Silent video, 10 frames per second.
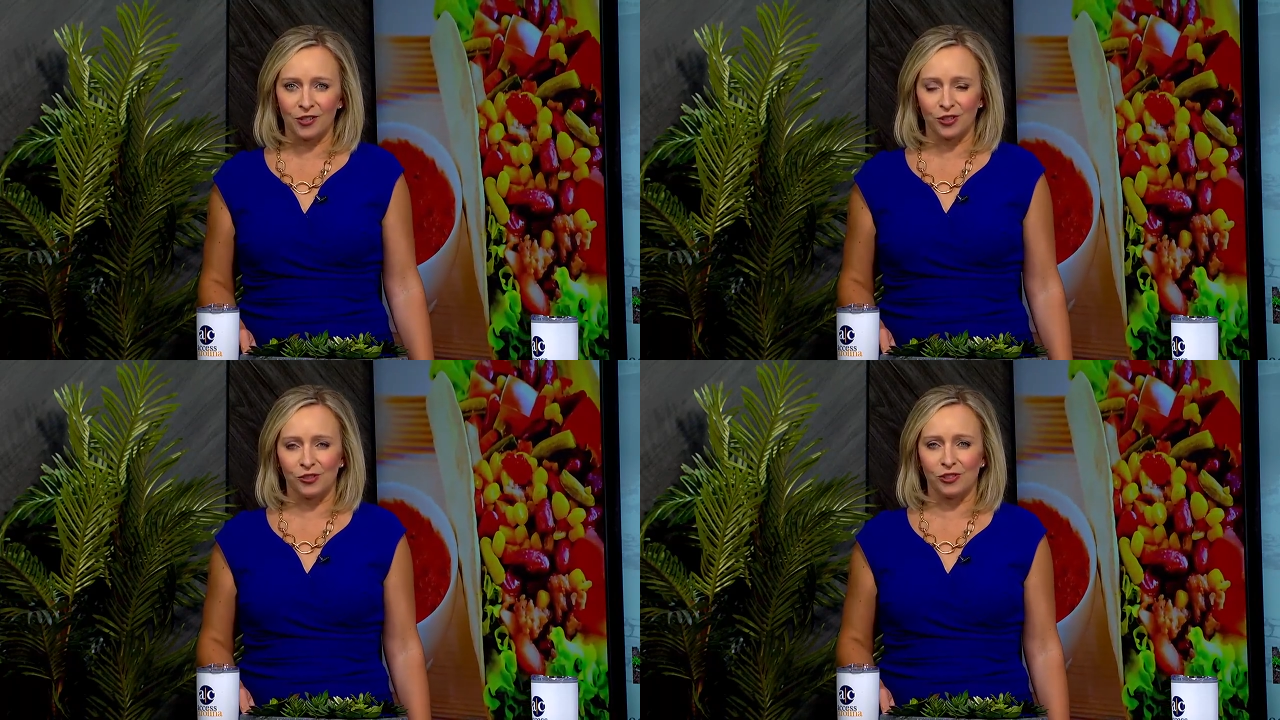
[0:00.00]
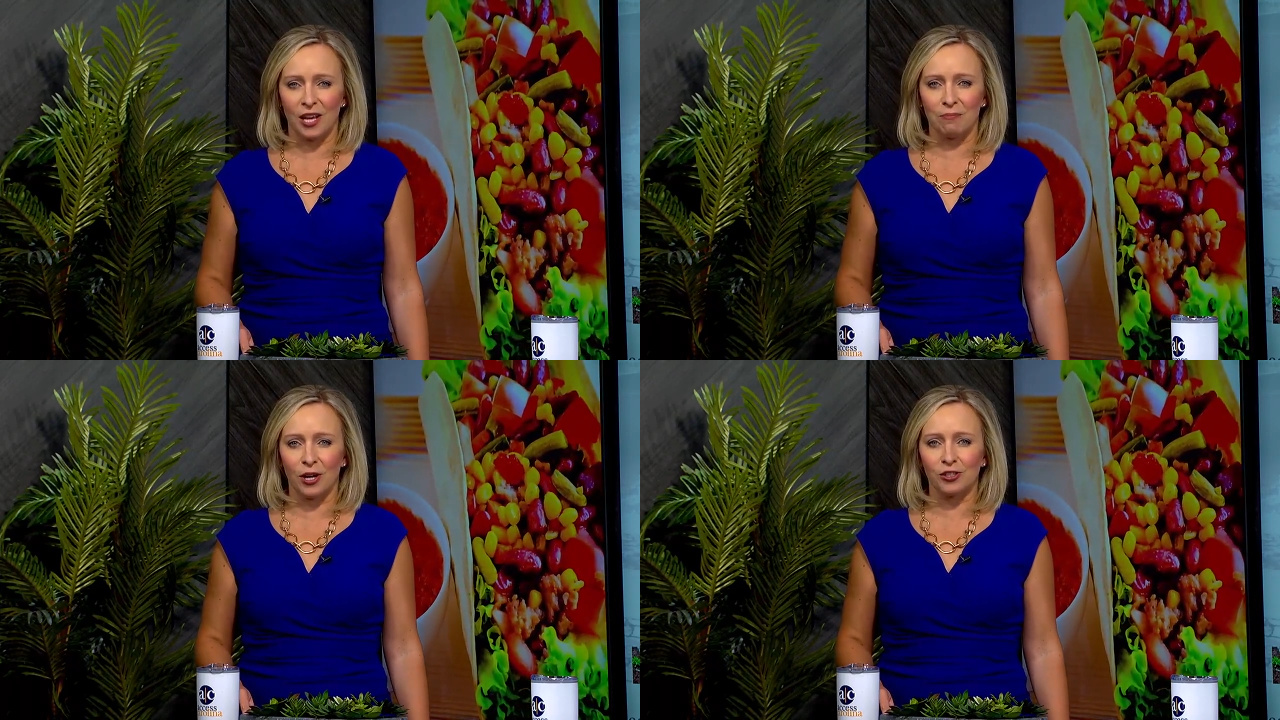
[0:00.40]
Suzanne
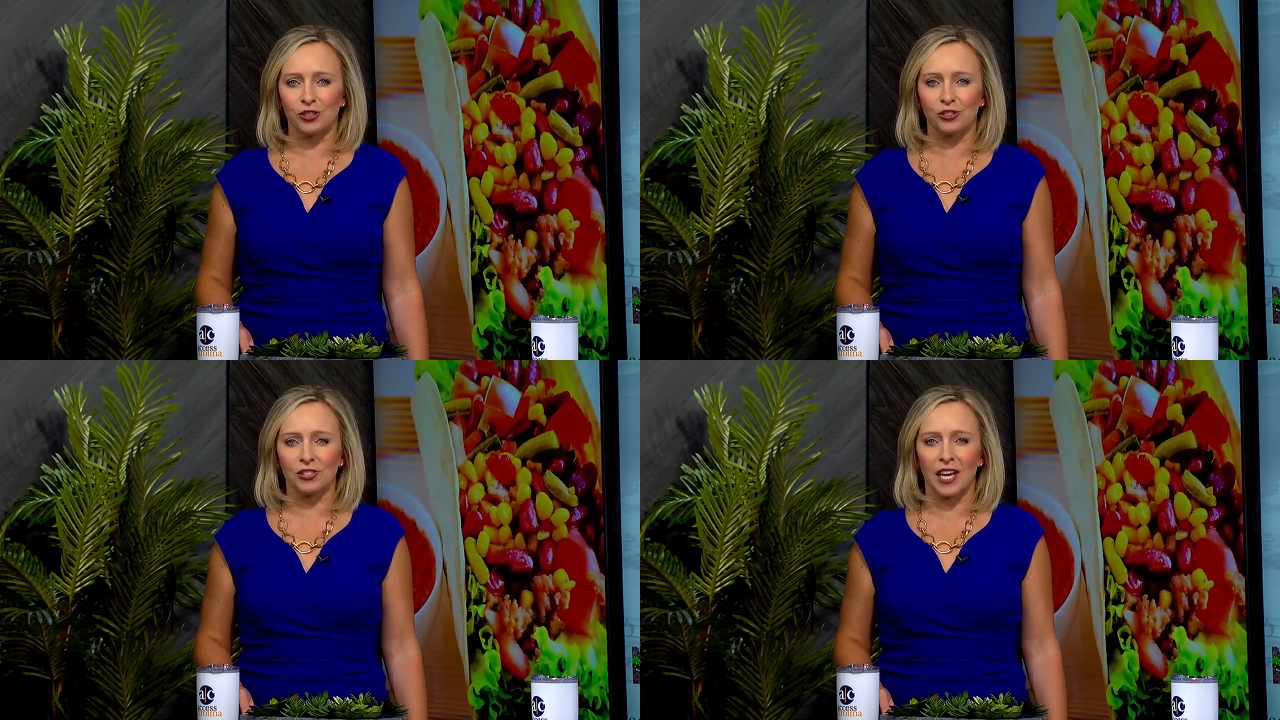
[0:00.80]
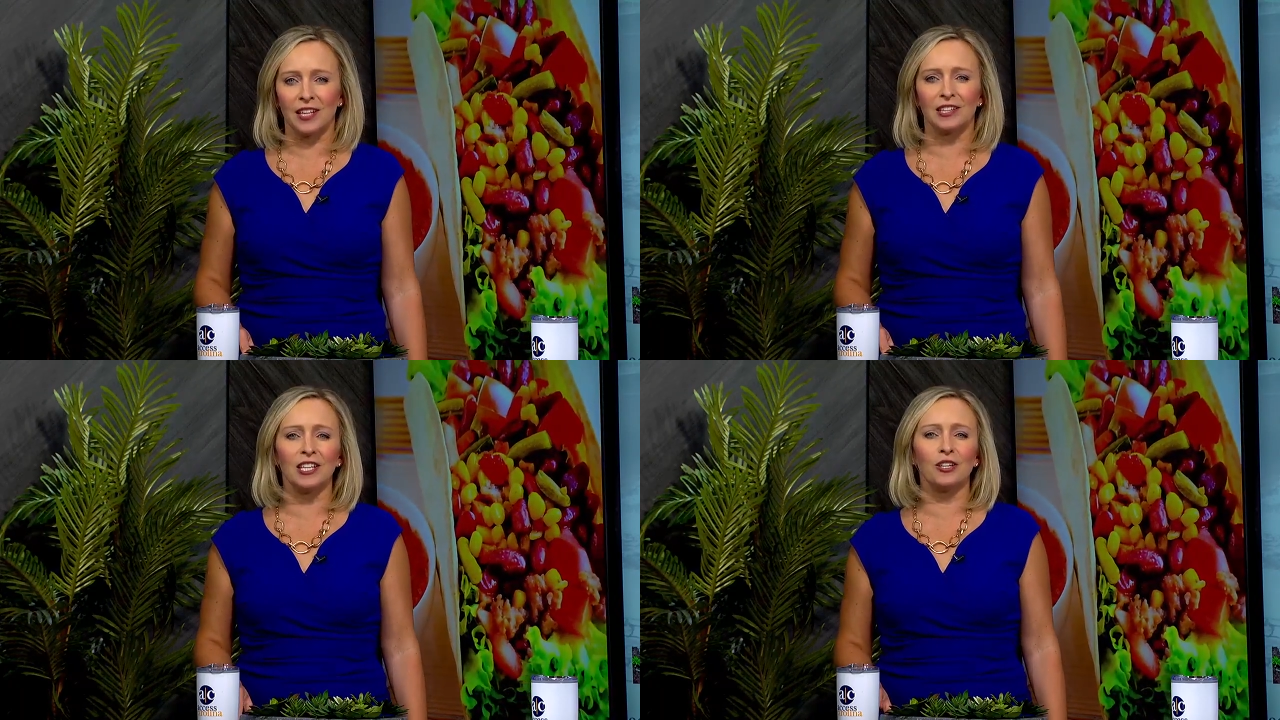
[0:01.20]
Barchers at
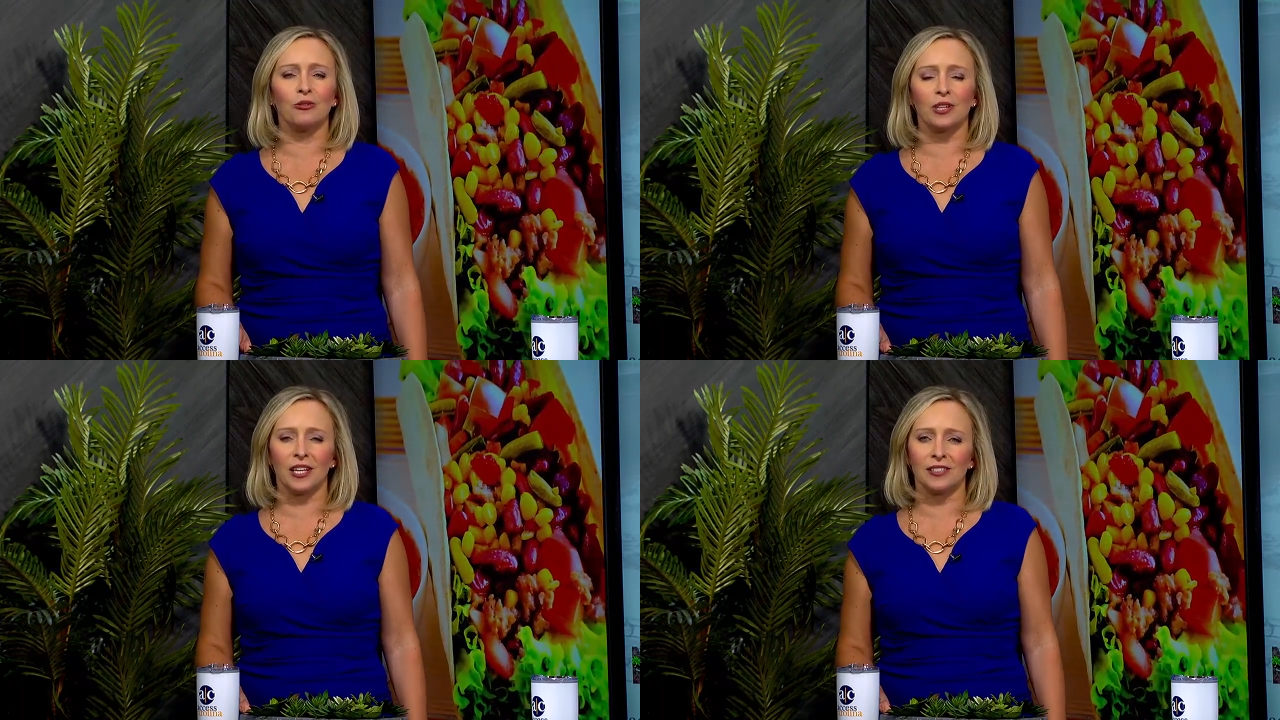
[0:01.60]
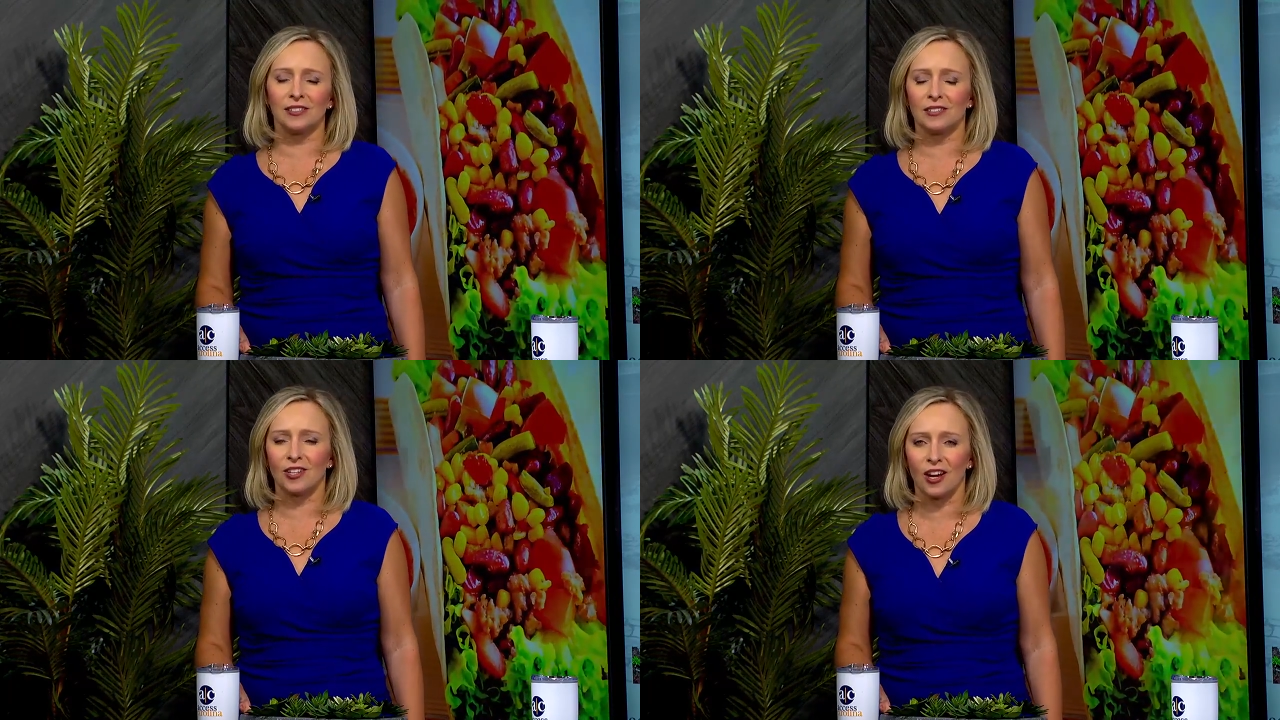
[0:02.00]
Lingo Kids to
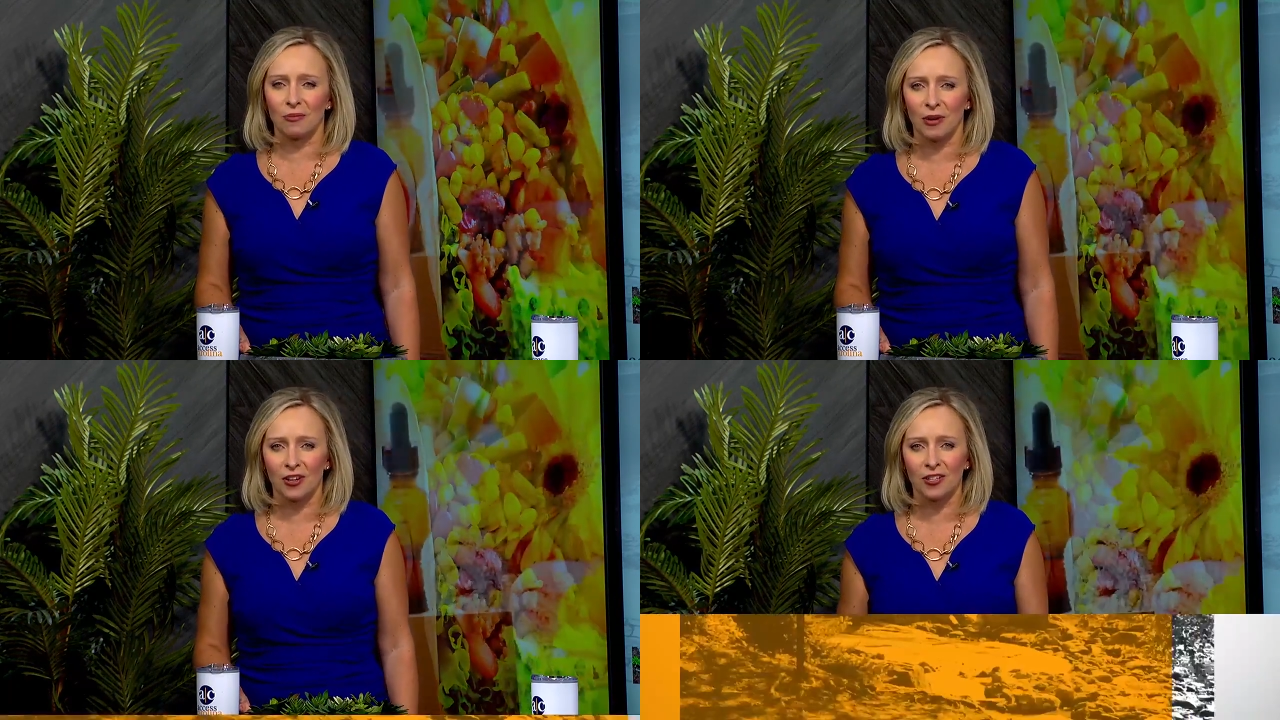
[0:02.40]
talk about